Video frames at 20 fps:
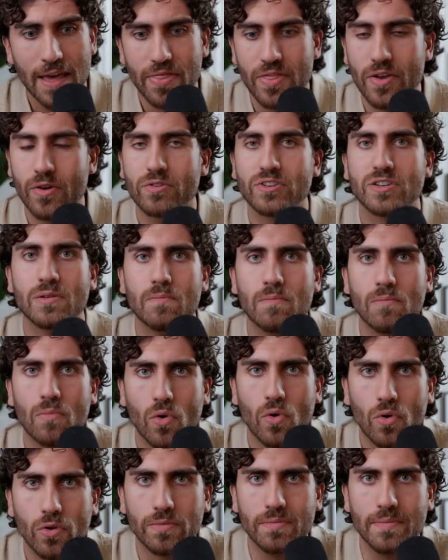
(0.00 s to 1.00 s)
there to
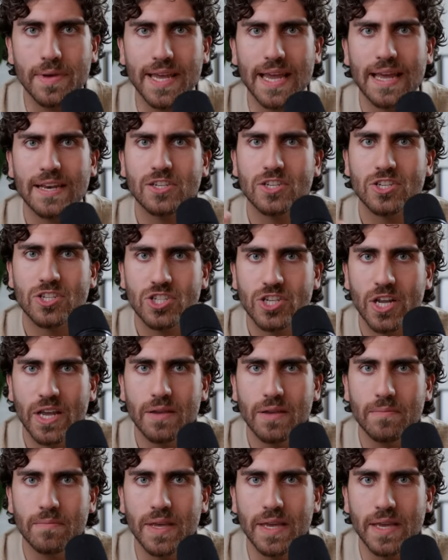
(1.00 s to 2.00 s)
mold me and to
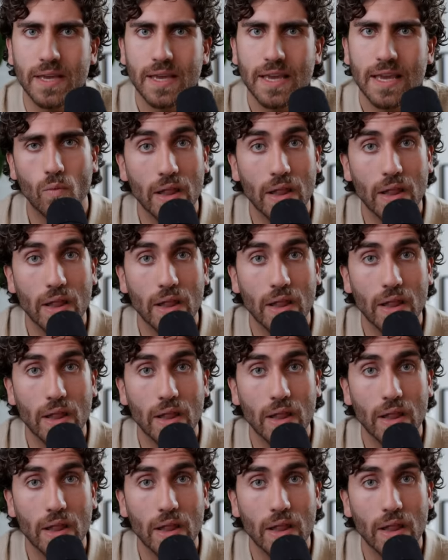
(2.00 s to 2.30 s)
shape me.